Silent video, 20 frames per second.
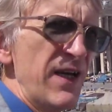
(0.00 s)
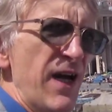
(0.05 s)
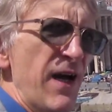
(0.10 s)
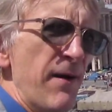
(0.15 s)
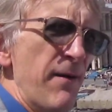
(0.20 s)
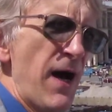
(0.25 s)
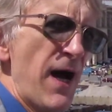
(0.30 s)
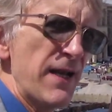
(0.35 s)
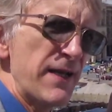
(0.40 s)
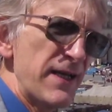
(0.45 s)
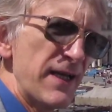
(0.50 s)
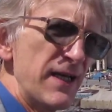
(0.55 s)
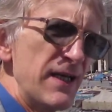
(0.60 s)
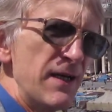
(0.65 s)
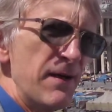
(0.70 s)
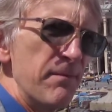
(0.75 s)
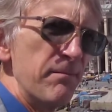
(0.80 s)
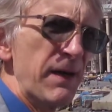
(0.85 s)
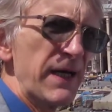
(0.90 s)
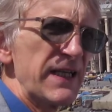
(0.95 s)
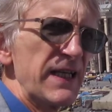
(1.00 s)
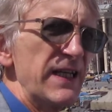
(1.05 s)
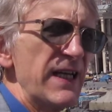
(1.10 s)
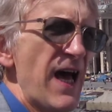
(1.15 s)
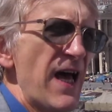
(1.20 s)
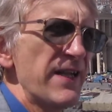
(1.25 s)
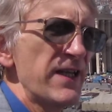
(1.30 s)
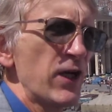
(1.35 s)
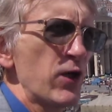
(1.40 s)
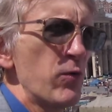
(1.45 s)
But
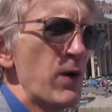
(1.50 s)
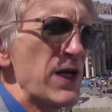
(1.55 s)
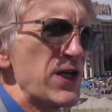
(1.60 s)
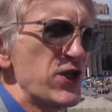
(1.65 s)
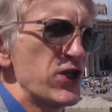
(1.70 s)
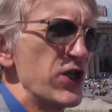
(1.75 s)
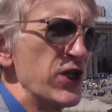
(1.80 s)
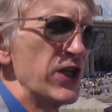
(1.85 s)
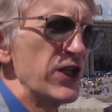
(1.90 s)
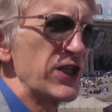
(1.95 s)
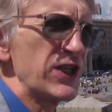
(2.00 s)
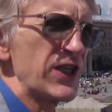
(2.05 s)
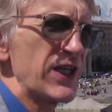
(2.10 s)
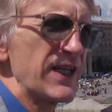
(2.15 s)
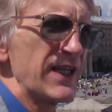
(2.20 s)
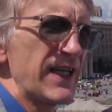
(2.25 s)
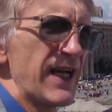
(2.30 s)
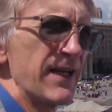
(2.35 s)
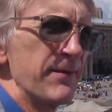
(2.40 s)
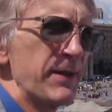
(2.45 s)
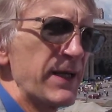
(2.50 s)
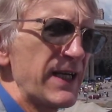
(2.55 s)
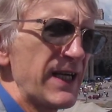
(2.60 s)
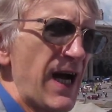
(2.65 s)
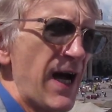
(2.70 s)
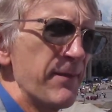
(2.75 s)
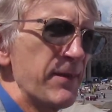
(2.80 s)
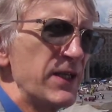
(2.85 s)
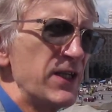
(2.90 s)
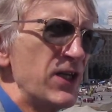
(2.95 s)
another question it can be
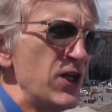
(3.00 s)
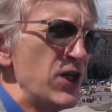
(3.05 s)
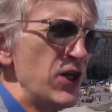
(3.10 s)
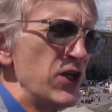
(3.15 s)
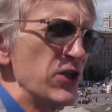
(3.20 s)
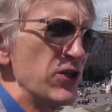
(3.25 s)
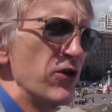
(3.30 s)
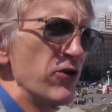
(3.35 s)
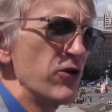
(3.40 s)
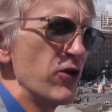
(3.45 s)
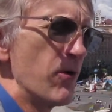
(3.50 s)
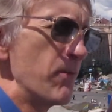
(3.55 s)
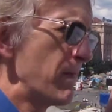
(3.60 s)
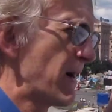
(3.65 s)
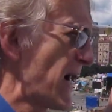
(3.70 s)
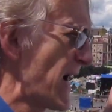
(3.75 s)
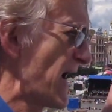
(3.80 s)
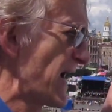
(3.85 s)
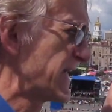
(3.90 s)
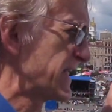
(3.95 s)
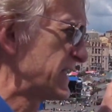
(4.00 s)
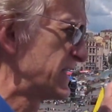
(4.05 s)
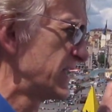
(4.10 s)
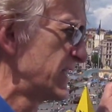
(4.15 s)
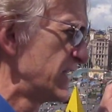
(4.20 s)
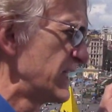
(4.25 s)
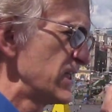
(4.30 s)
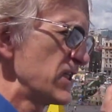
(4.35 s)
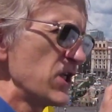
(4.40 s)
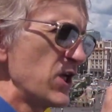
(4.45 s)
coming to your mind.
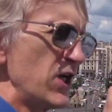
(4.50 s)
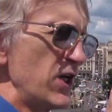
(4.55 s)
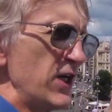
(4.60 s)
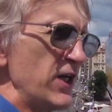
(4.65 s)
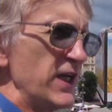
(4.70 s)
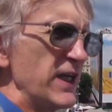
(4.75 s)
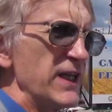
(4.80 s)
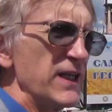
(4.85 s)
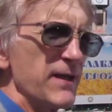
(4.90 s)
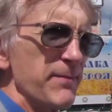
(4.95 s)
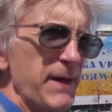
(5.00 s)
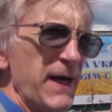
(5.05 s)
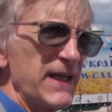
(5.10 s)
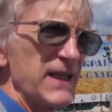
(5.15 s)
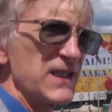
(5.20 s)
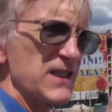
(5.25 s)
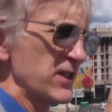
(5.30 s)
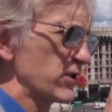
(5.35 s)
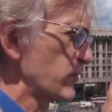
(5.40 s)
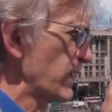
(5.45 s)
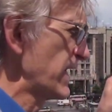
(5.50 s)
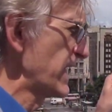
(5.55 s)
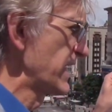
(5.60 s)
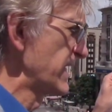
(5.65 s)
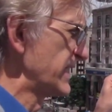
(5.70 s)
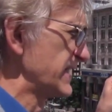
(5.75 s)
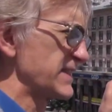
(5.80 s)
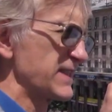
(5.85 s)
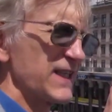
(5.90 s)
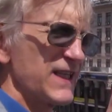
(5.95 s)
Independence Square
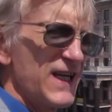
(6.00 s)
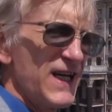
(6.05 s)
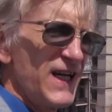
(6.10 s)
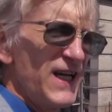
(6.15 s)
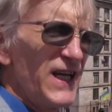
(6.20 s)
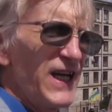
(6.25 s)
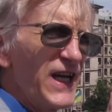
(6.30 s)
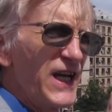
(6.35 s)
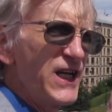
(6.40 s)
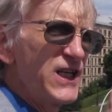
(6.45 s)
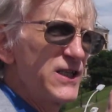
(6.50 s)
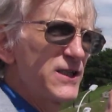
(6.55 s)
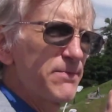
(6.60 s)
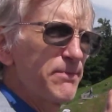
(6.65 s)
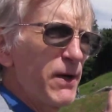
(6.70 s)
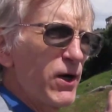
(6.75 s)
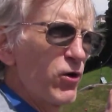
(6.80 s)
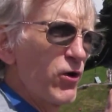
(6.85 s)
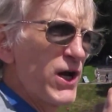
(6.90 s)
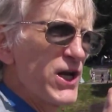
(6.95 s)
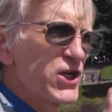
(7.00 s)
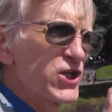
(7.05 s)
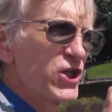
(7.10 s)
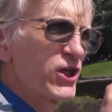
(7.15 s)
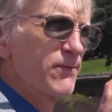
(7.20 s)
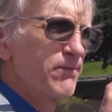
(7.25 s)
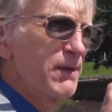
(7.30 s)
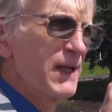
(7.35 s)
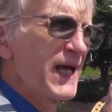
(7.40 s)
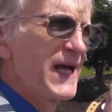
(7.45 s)
is an
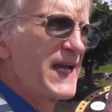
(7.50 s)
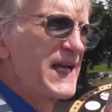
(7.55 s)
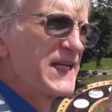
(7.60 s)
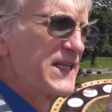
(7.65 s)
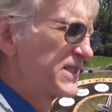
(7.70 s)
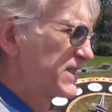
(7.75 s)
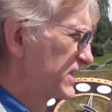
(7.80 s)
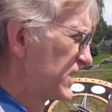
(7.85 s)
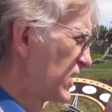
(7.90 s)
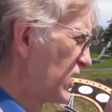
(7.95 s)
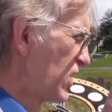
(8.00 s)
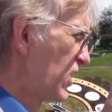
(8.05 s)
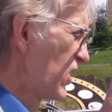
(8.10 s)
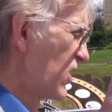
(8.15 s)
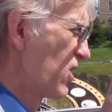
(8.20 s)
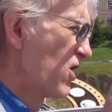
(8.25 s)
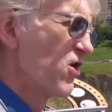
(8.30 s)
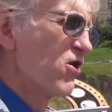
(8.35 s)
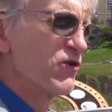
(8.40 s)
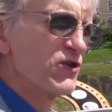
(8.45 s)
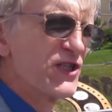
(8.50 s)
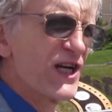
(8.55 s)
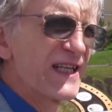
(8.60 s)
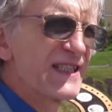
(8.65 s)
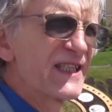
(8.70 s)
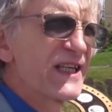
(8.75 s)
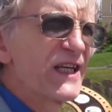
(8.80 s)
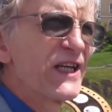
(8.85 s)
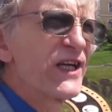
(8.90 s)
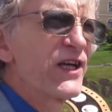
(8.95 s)
inspiration place or
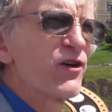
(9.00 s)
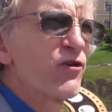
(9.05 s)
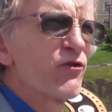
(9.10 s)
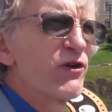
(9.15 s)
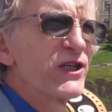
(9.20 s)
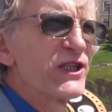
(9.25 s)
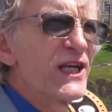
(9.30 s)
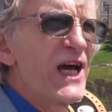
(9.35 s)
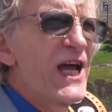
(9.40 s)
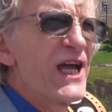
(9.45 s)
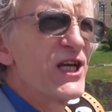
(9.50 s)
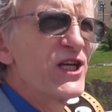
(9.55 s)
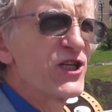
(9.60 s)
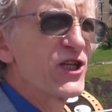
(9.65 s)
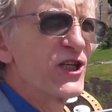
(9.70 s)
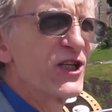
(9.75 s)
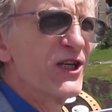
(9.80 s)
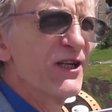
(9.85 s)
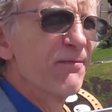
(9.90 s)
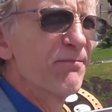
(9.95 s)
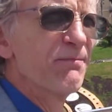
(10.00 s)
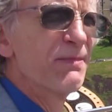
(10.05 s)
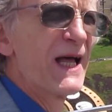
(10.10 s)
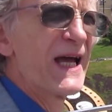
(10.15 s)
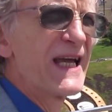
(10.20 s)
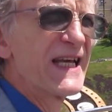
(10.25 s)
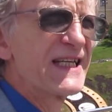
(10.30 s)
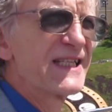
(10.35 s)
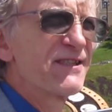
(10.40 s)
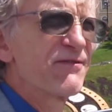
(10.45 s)
just irritational
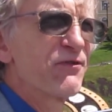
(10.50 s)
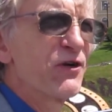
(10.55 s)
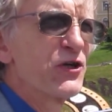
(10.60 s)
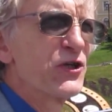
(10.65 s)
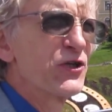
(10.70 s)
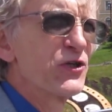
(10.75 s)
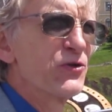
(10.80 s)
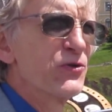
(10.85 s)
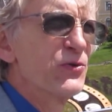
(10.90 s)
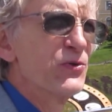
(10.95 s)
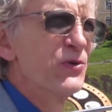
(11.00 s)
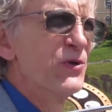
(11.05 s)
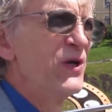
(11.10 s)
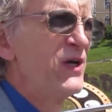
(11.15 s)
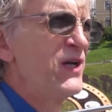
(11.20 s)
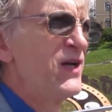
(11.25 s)
place for you.